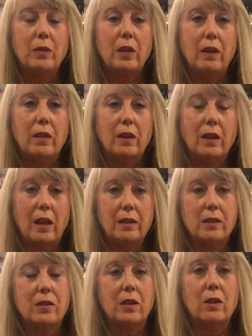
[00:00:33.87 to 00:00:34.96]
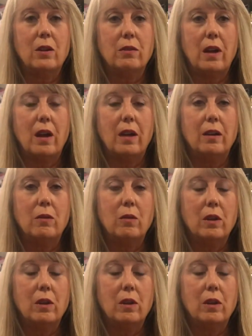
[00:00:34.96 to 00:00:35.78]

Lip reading: and then let it sit overnight